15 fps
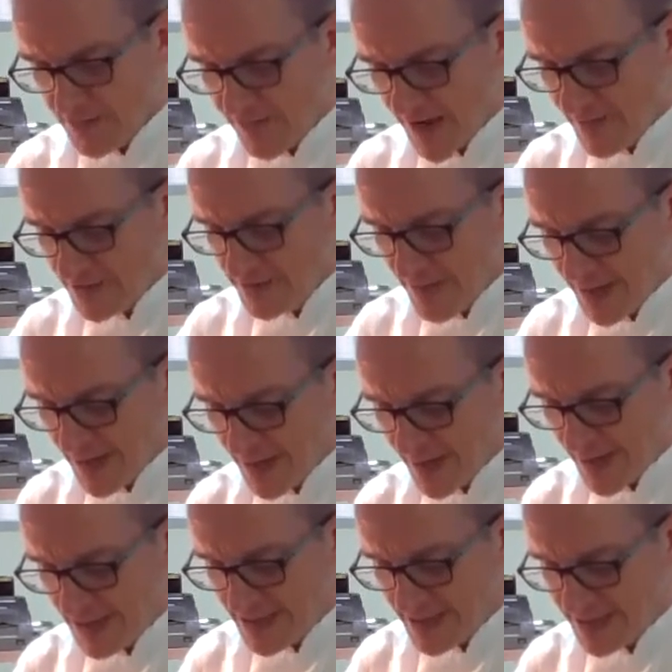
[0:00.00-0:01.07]
those flavors
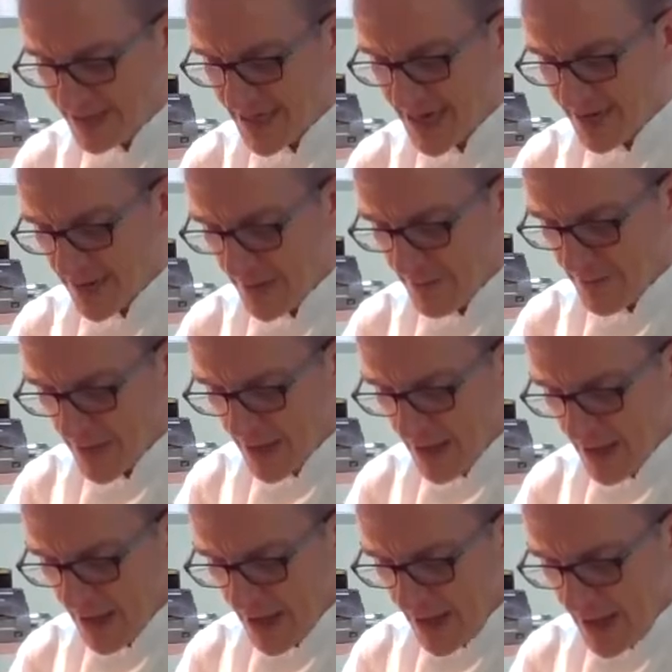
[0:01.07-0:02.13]
mingling nicely together.
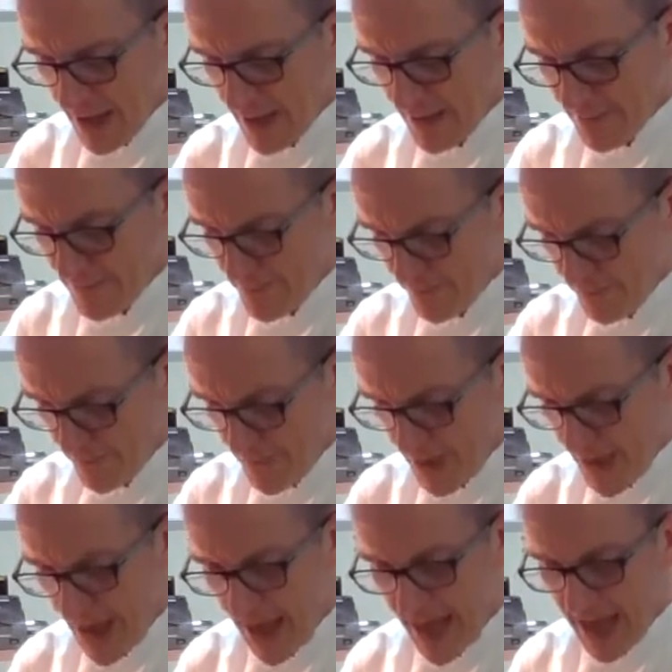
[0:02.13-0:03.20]
And
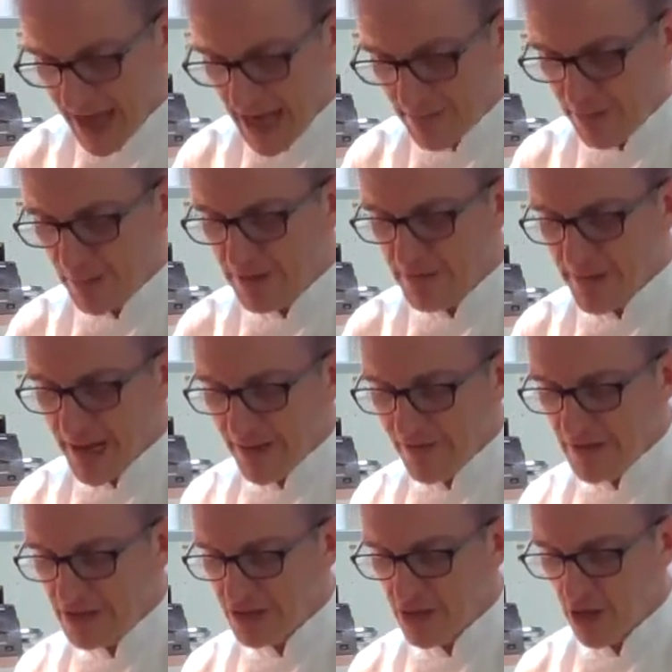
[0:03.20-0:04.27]
I'd probably
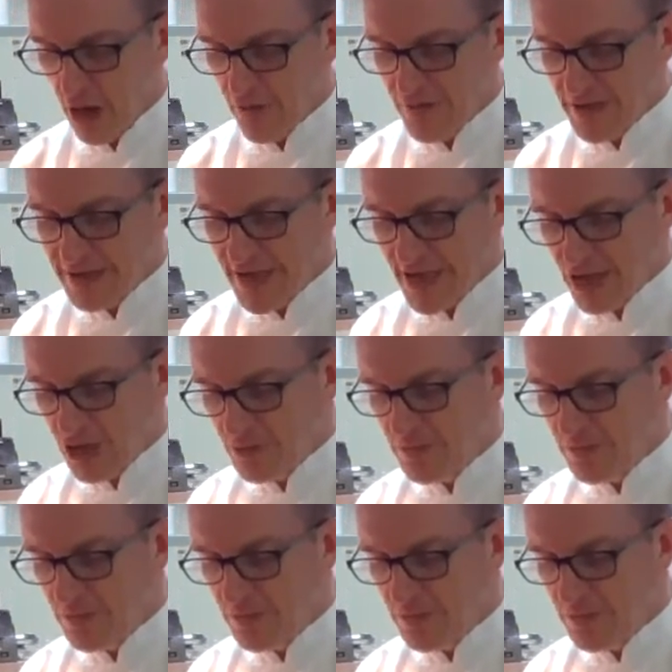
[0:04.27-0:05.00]
make this though on the day.